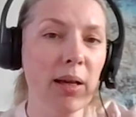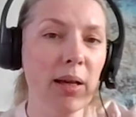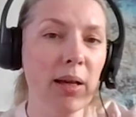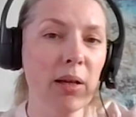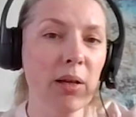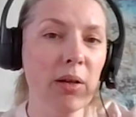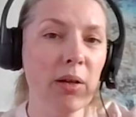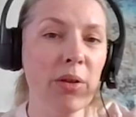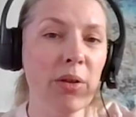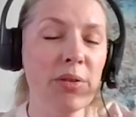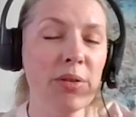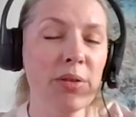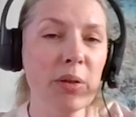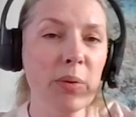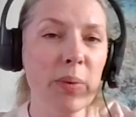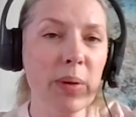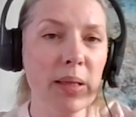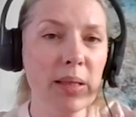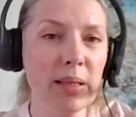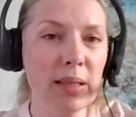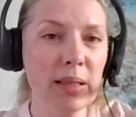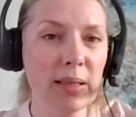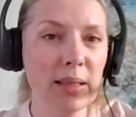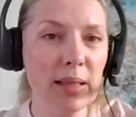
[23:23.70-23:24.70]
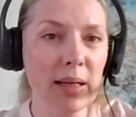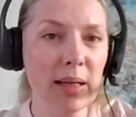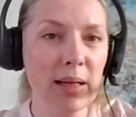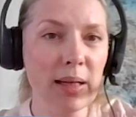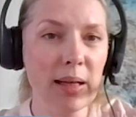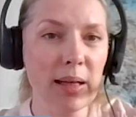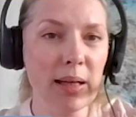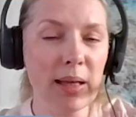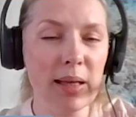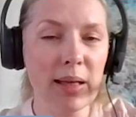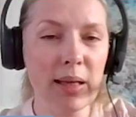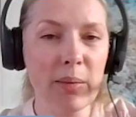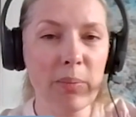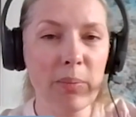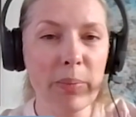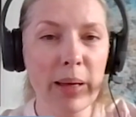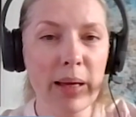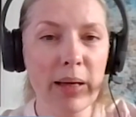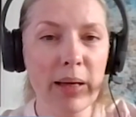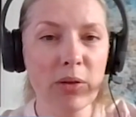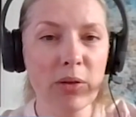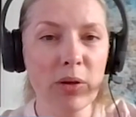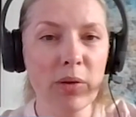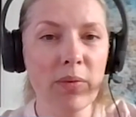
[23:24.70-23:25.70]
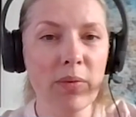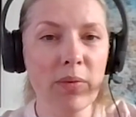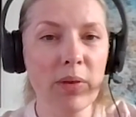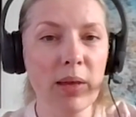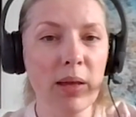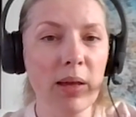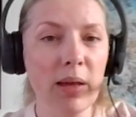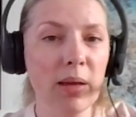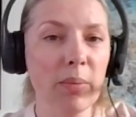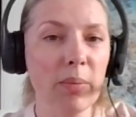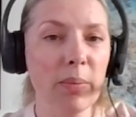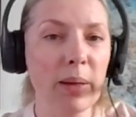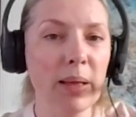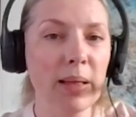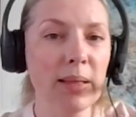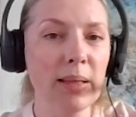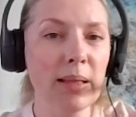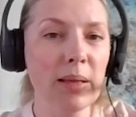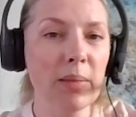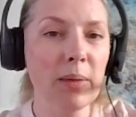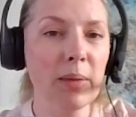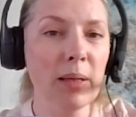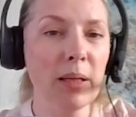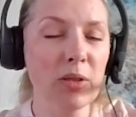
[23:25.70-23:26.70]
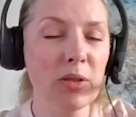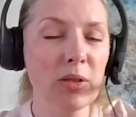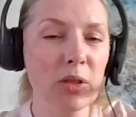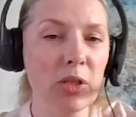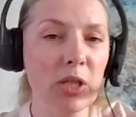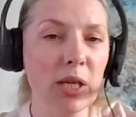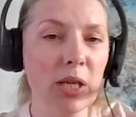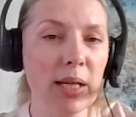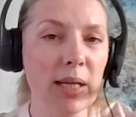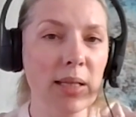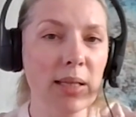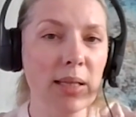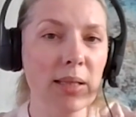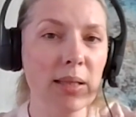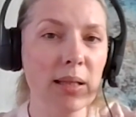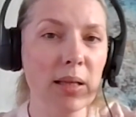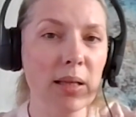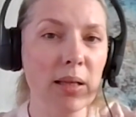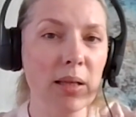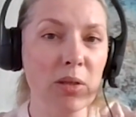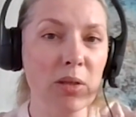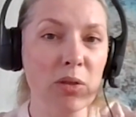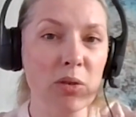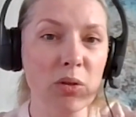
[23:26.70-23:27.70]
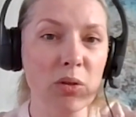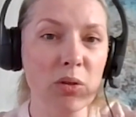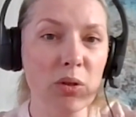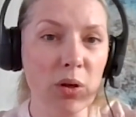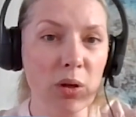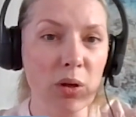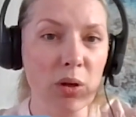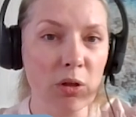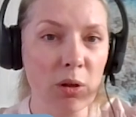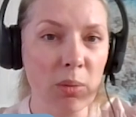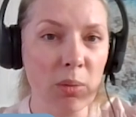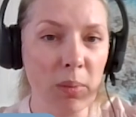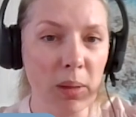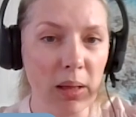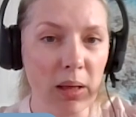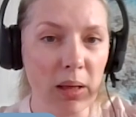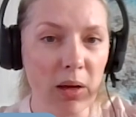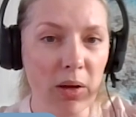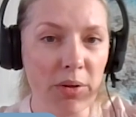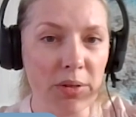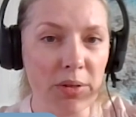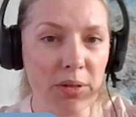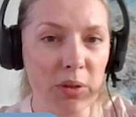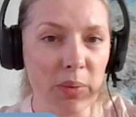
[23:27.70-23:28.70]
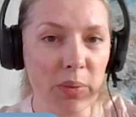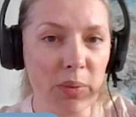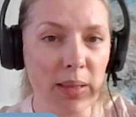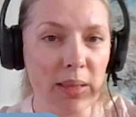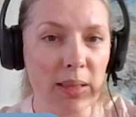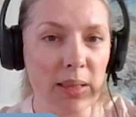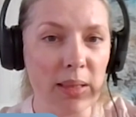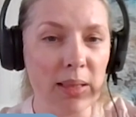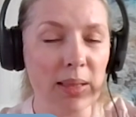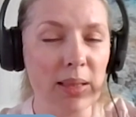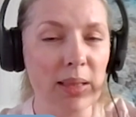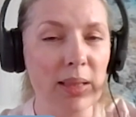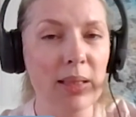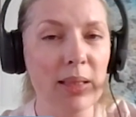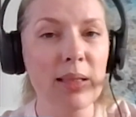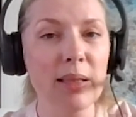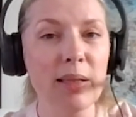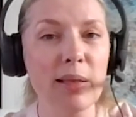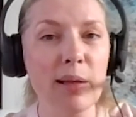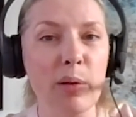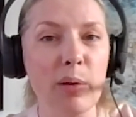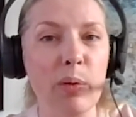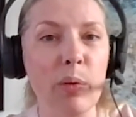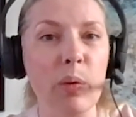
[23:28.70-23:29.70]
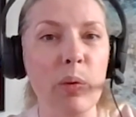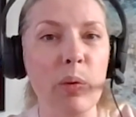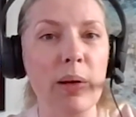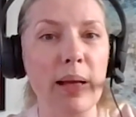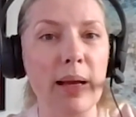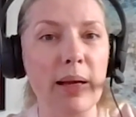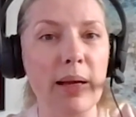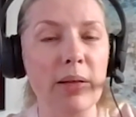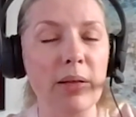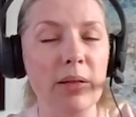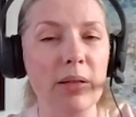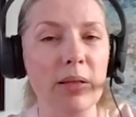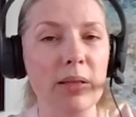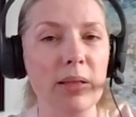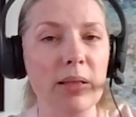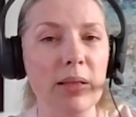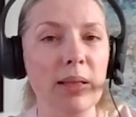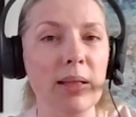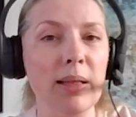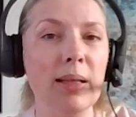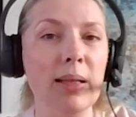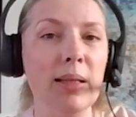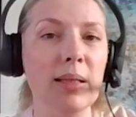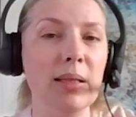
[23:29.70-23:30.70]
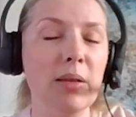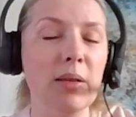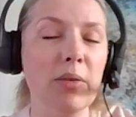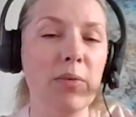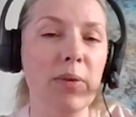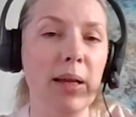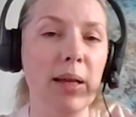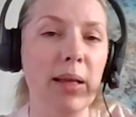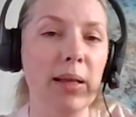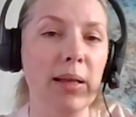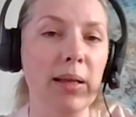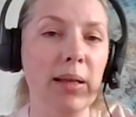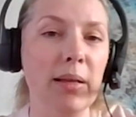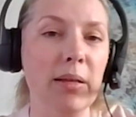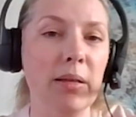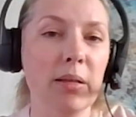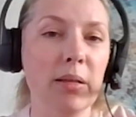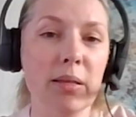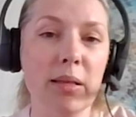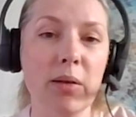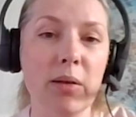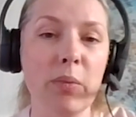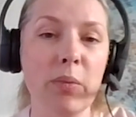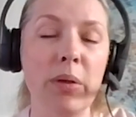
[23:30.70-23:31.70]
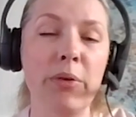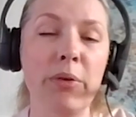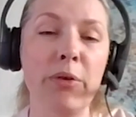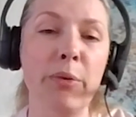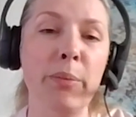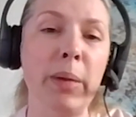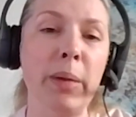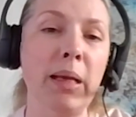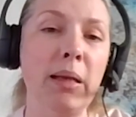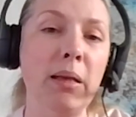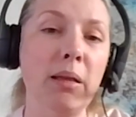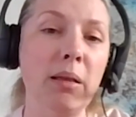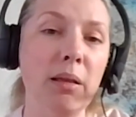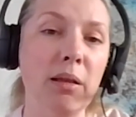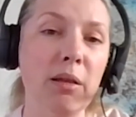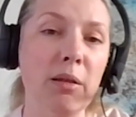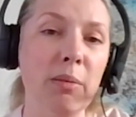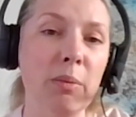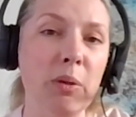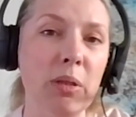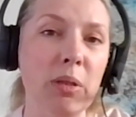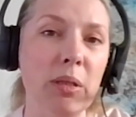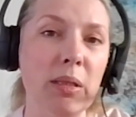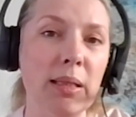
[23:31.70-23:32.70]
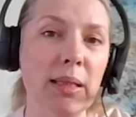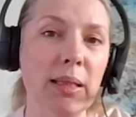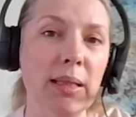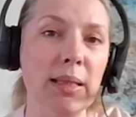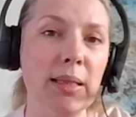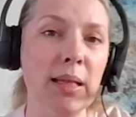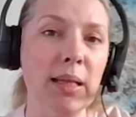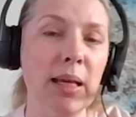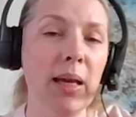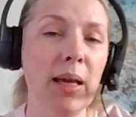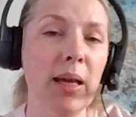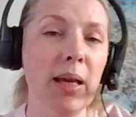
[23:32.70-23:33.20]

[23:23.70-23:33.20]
consequences and impact of the pandemic, such as the socioeconomic consequences, it is the local actors and it is the faith leaders that will remain in the communities